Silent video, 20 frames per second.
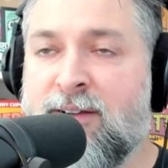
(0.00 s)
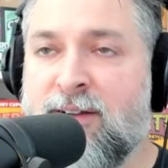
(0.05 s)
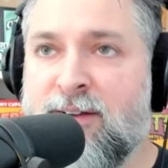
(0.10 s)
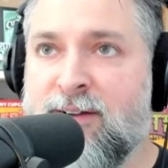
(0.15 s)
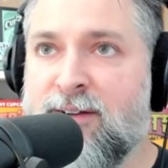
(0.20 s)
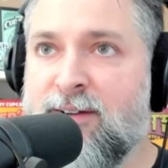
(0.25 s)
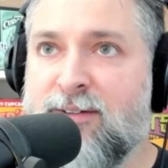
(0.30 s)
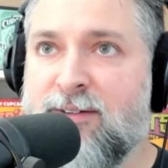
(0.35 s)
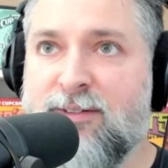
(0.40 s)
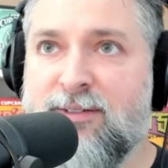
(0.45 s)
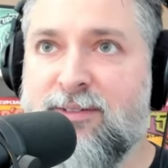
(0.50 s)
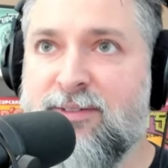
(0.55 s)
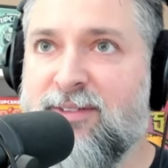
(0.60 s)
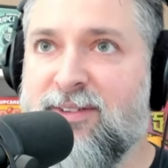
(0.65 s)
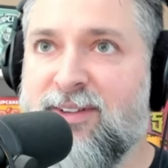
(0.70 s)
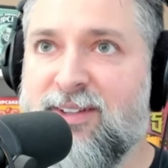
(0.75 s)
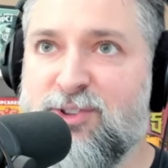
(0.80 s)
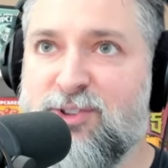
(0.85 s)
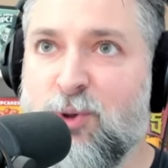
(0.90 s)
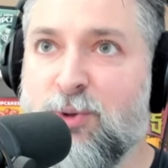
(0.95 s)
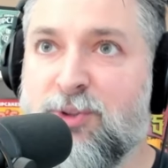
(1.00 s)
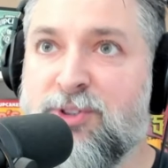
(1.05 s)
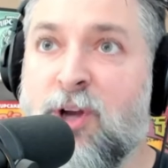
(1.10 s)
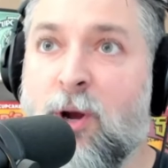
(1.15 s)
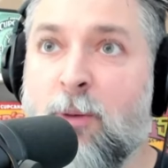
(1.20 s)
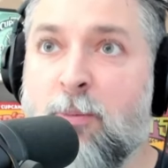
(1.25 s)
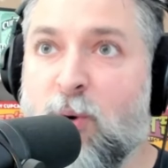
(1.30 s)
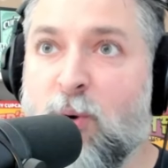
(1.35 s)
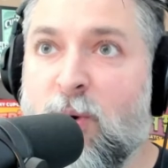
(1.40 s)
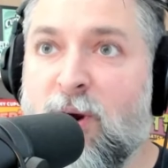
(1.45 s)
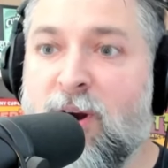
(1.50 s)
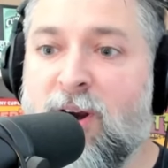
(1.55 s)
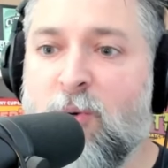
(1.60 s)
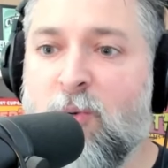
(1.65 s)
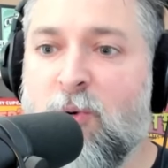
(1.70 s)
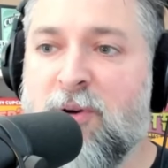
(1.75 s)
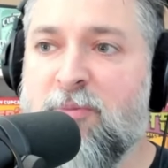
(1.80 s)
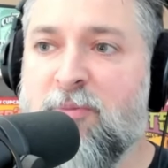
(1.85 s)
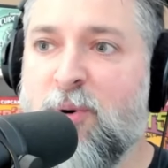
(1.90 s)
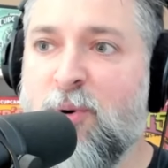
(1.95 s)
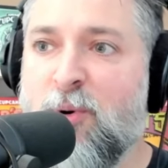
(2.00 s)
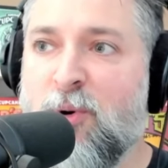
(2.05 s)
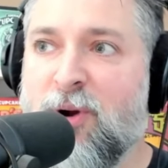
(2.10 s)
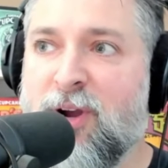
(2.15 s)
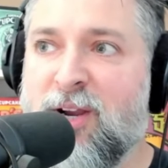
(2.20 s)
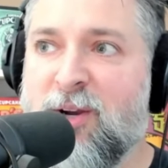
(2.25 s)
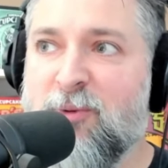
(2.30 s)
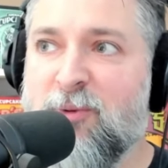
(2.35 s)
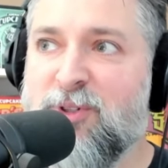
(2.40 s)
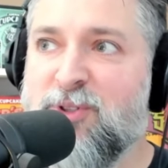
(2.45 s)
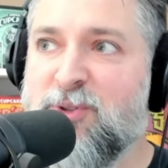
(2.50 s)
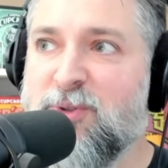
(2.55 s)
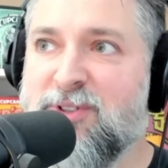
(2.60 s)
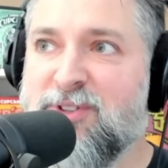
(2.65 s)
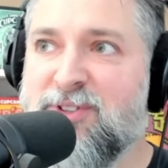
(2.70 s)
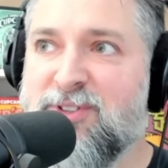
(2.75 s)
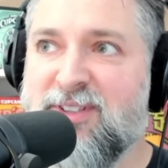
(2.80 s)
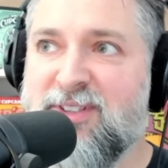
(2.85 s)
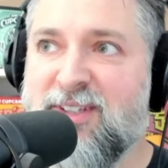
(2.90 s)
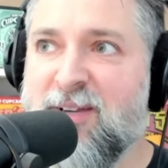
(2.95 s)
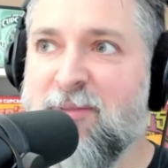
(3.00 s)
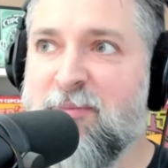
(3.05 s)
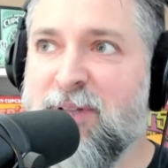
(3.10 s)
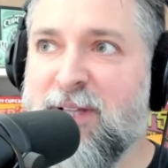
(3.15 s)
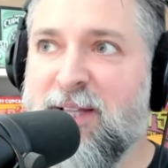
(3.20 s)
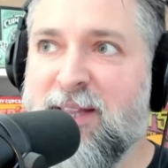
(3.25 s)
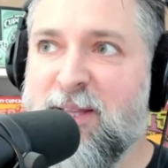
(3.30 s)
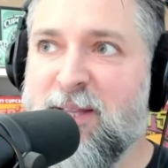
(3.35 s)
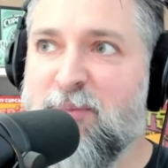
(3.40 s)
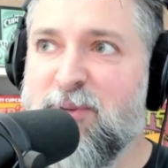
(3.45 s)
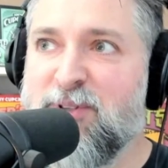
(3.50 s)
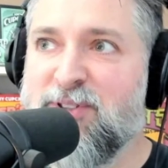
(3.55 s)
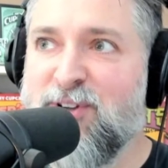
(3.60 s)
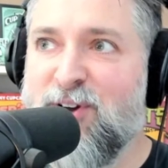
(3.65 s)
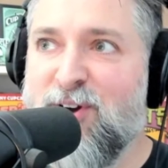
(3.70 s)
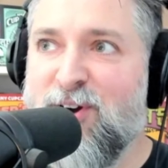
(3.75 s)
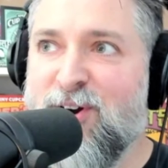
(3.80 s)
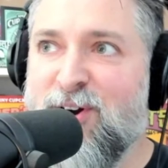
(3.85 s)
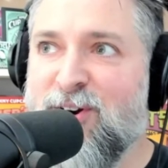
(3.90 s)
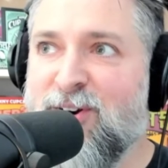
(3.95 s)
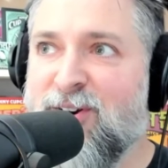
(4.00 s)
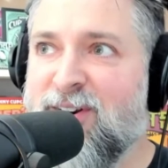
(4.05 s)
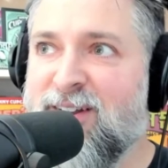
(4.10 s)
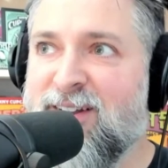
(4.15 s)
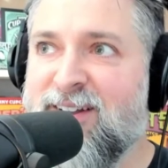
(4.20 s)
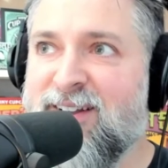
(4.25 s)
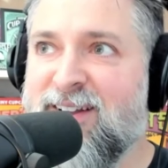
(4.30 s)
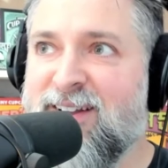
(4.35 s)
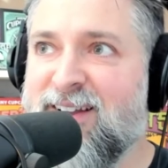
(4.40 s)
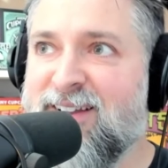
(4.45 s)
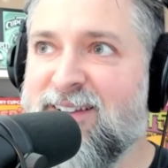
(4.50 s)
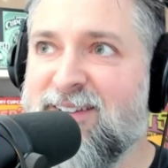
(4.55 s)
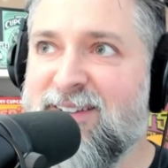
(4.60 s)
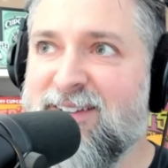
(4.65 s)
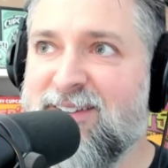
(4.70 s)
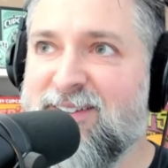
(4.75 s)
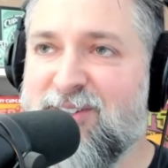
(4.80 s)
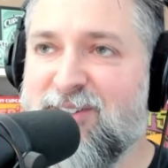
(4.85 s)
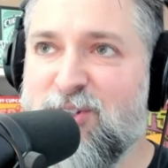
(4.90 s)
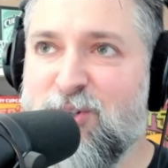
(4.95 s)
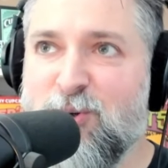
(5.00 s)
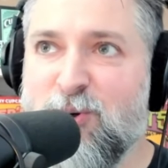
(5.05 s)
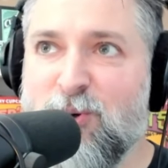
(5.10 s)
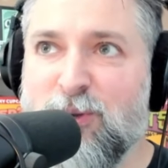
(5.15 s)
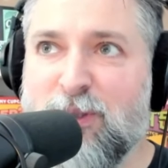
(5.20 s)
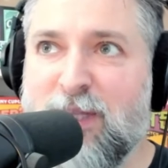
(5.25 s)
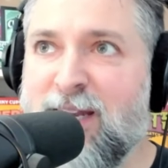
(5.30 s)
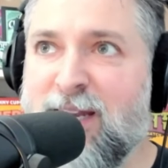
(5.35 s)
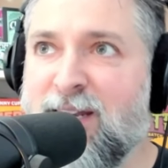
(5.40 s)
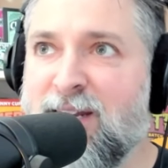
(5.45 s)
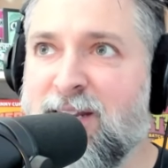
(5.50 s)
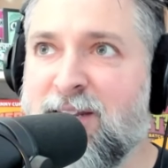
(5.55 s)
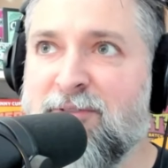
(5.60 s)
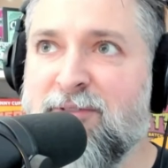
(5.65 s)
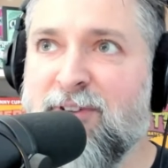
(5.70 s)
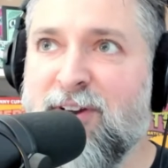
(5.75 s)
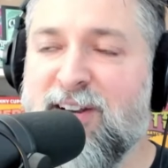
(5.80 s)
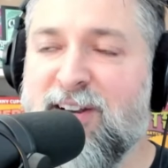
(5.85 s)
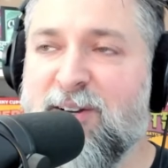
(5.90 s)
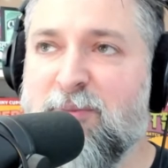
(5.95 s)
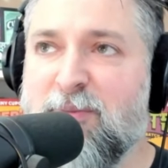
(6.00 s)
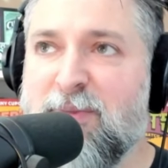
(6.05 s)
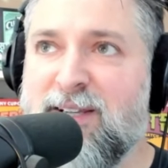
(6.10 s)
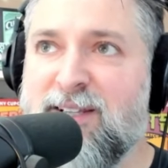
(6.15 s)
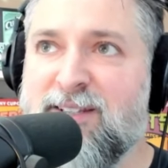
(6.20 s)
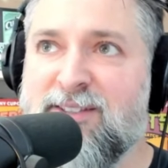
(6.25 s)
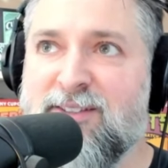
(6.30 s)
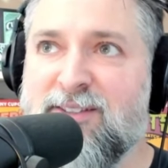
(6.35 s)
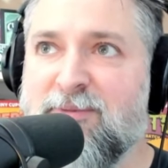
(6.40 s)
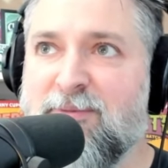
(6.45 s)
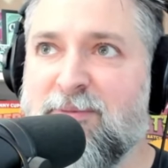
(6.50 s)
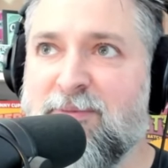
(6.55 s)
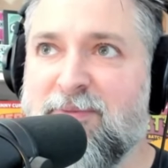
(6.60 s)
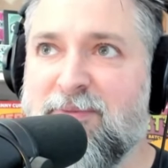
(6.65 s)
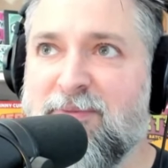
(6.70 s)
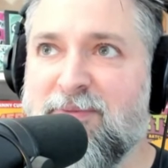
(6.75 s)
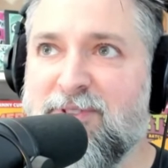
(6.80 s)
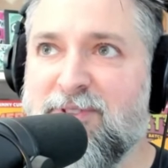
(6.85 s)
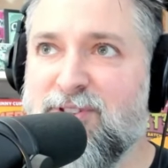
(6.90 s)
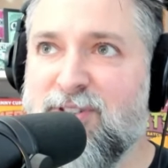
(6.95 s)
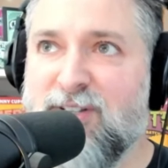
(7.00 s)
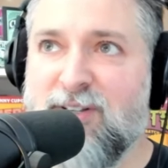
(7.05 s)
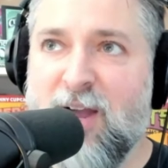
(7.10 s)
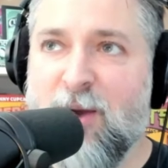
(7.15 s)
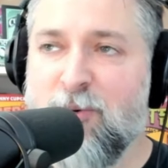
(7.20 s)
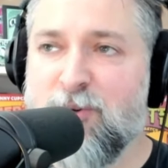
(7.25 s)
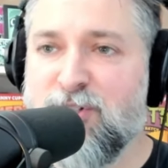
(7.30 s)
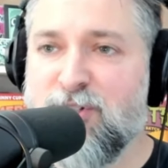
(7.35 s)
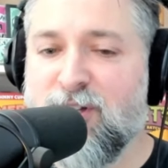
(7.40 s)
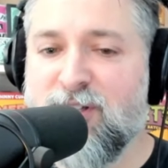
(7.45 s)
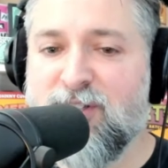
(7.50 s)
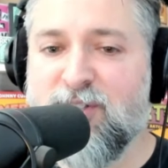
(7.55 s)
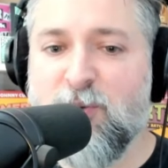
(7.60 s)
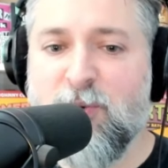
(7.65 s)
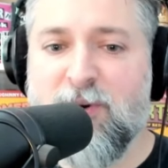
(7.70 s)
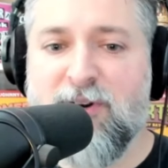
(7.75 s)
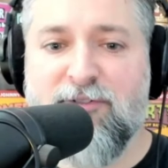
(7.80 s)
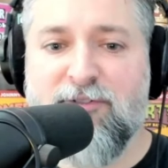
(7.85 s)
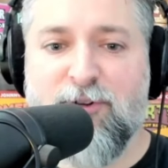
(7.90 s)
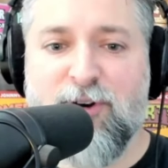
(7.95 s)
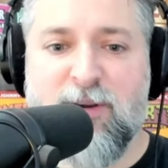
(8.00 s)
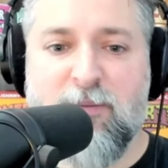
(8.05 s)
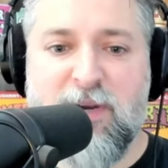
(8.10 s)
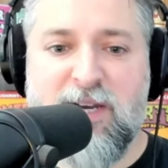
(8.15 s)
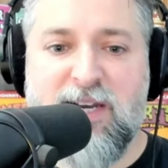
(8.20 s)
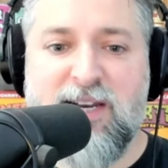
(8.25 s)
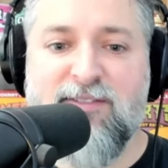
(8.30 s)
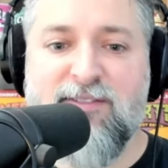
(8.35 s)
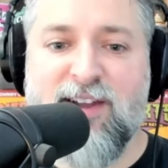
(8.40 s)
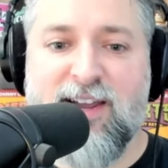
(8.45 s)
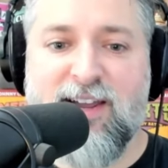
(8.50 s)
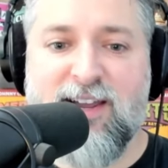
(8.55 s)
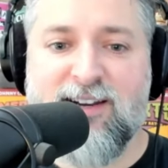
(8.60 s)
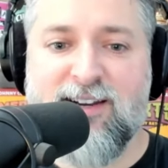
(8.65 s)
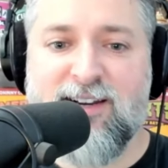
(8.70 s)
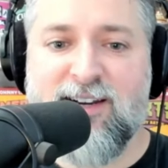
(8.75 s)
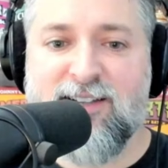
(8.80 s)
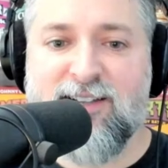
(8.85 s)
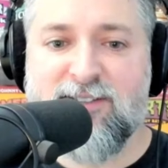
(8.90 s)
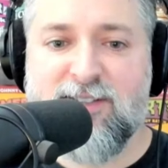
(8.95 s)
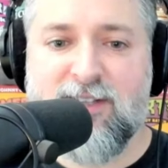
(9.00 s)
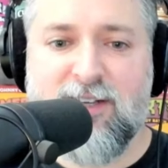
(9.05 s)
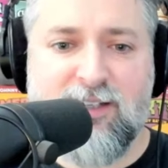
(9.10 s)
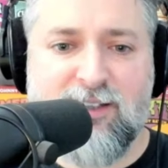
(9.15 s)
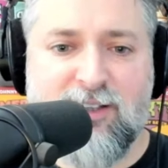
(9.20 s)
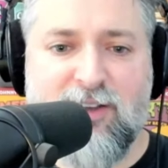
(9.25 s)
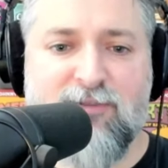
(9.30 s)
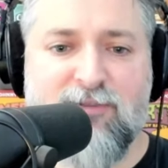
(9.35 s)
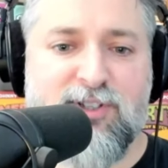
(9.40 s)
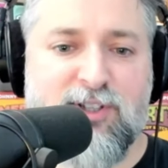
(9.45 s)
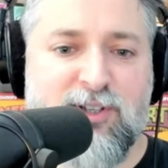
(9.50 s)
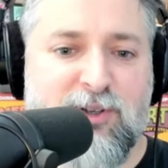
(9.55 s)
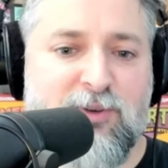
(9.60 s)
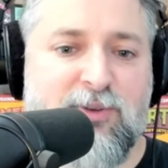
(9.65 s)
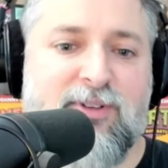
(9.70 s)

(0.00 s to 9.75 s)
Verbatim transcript: I sold Tupperware at one point, which was completely bizarre. A cute old lady invited me to, she said, "How would you like to win a free minivan?" And I said, "I'd love to."